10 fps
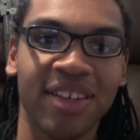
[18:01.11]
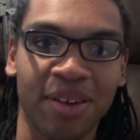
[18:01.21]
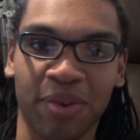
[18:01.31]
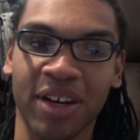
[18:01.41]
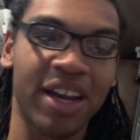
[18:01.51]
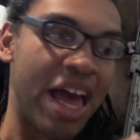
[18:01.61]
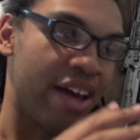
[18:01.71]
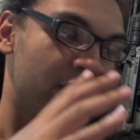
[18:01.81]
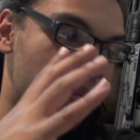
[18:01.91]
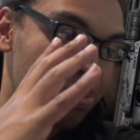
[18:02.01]
And we're going to
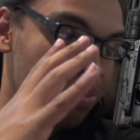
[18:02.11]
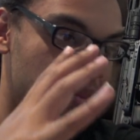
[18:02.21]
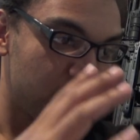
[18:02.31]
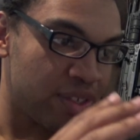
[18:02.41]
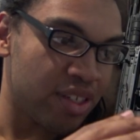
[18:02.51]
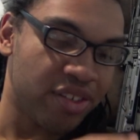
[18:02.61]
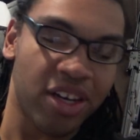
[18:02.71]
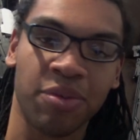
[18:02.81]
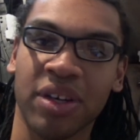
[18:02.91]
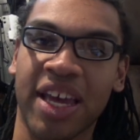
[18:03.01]
have a
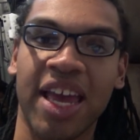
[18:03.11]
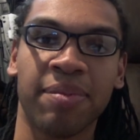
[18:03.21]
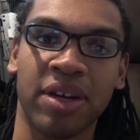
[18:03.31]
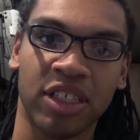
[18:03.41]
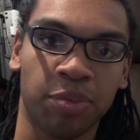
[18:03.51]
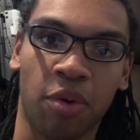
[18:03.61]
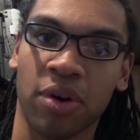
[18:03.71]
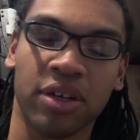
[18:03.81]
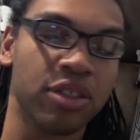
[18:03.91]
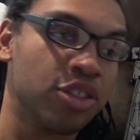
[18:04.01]
genuine game and a
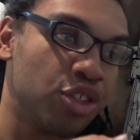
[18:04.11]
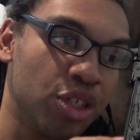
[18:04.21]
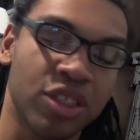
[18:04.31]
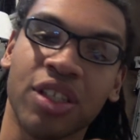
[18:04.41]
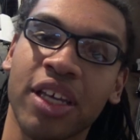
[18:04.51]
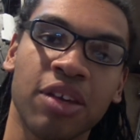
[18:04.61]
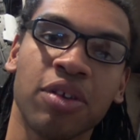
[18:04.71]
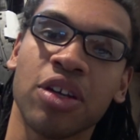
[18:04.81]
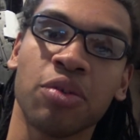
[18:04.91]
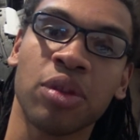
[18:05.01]
sport just like you
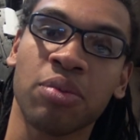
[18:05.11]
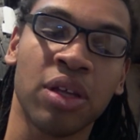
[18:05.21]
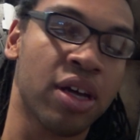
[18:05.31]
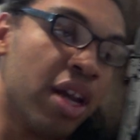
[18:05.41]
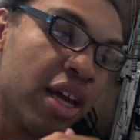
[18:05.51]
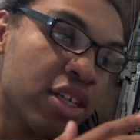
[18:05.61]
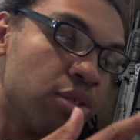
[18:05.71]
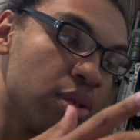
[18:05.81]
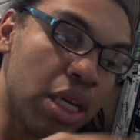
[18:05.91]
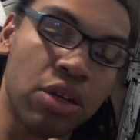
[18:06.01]
can do with a real gun. I guess
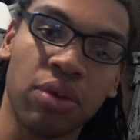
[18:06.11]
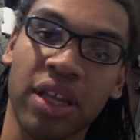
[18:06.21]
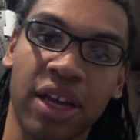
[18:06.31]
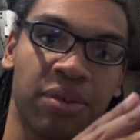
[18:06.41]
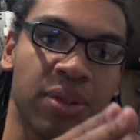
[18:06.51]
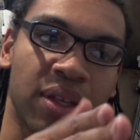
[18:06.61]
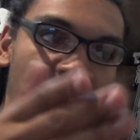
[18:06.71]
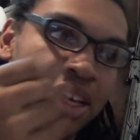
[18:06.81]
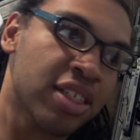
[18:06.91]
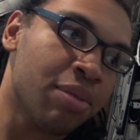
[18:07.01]
you can do, like,
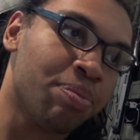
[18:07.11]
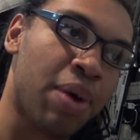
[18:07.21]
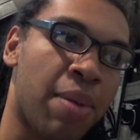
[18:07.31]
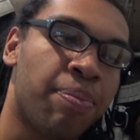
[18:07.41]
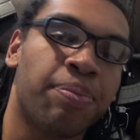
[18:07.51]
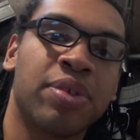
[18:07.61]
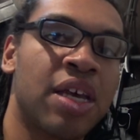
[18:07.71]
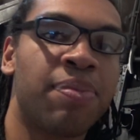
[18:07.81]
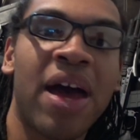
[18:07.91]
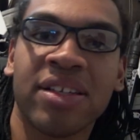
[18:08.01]
I
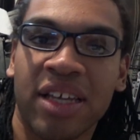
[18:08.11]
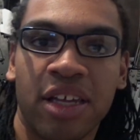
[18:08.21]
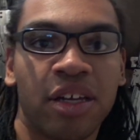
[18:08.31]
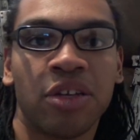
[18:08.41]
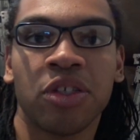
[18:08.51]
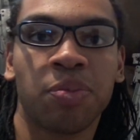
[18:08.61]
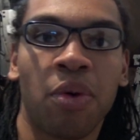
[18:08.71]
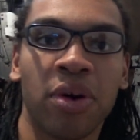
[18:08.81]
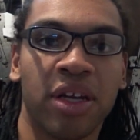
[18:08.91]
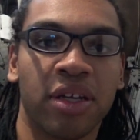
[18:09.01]
skip past that. You can do
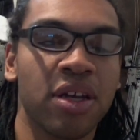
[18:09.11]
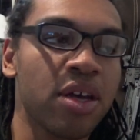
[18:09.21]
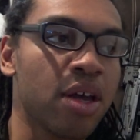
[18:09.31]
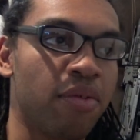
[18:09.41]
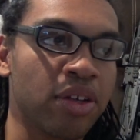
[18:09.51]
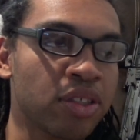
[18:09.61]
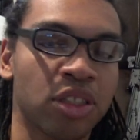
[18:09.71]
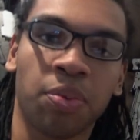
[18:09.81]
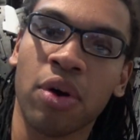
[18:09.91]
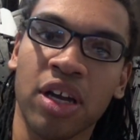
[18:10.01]
sporting, real steel
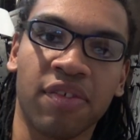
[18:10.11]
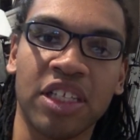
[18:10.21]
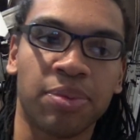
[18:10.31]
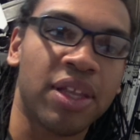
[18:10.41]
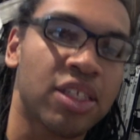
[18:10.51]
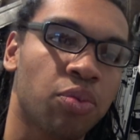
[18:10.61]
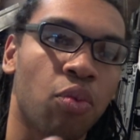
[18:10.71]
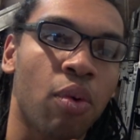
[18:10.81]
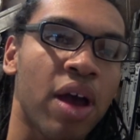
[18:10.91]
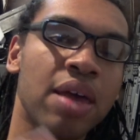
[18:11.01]
sporting events, but that's
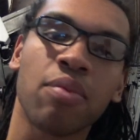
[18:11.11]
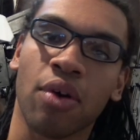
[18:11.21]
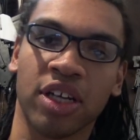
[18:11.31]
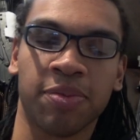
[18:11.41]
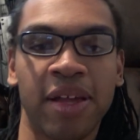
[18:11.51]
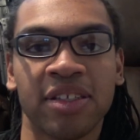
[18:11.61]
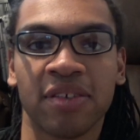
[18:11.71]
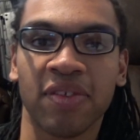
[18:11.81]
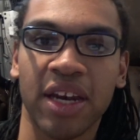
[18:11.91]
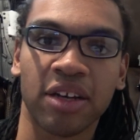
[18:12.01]
way more
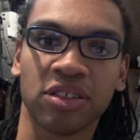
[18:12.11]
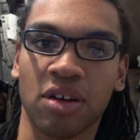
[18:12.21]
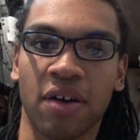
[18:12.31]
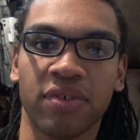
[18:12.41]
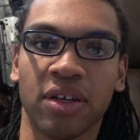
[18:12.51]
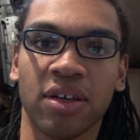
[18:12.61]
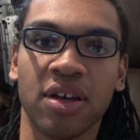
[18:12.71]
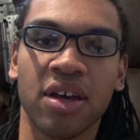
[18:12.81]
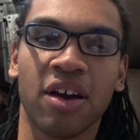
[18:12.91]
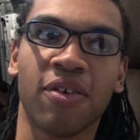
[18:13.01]
expensive than airsoft.
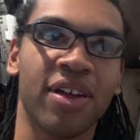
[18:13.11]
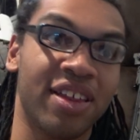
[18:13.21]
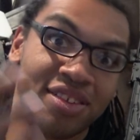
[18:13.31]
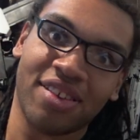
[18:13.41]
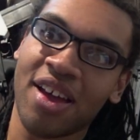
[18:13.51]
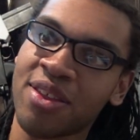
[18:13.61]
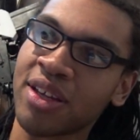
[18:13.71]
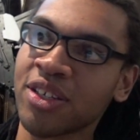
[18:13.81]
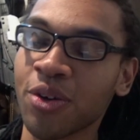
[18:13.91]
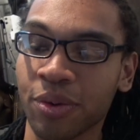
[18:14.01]
Oh, and that's another
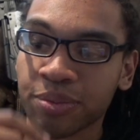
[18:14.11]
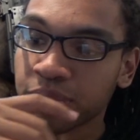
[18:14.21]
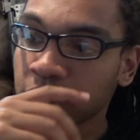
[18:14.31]
thing, too.